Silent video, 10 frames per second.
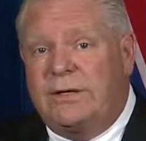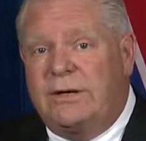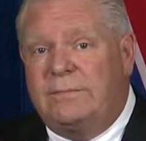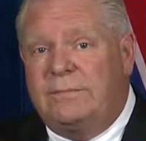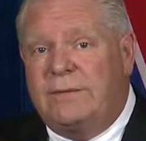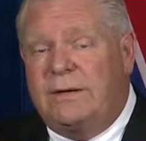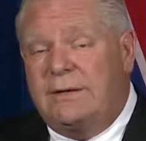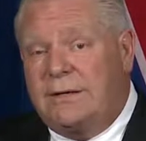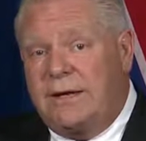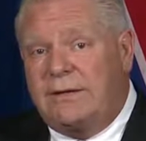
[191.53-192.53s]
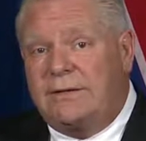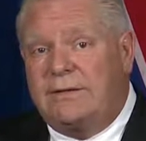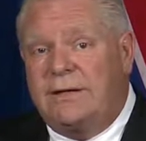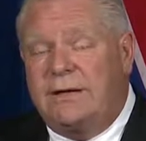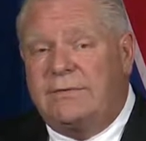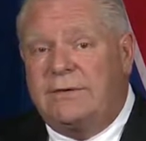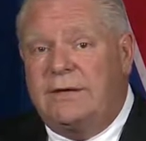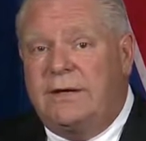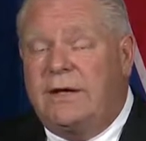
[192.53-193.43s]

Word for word: can come uh, together and have a,